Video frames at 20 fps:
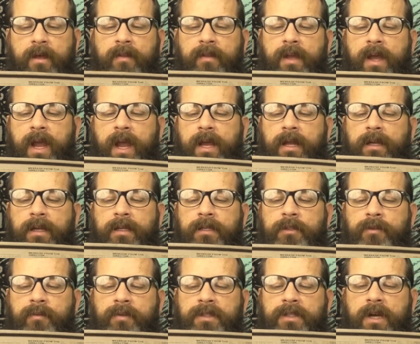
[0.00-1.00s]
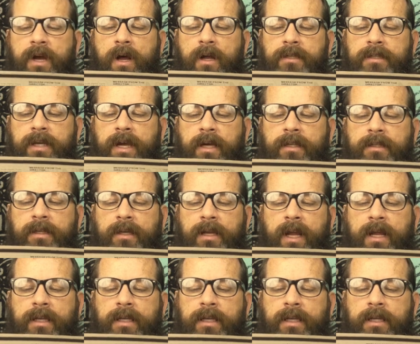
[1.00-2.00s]
The A list was contacted
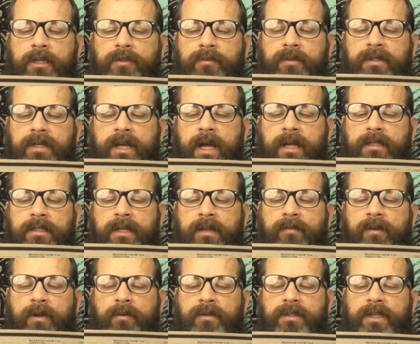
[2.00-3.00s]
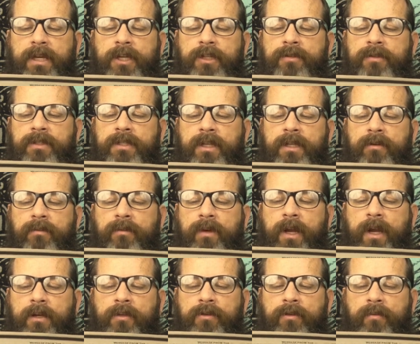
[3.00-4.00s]
and each was asked if he was interested
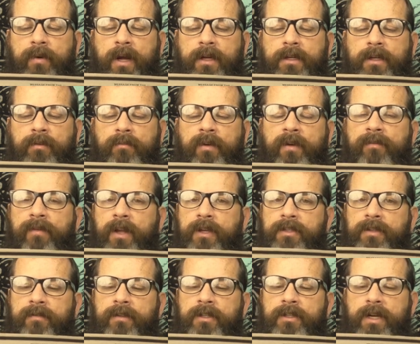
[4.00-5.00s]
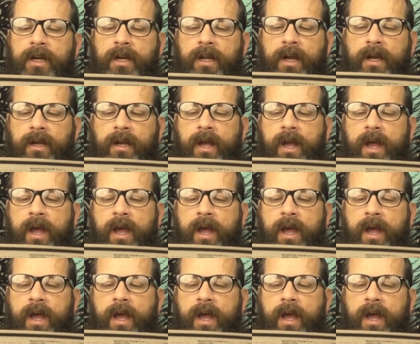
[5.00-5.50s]
in directing Revenge of the Jedi,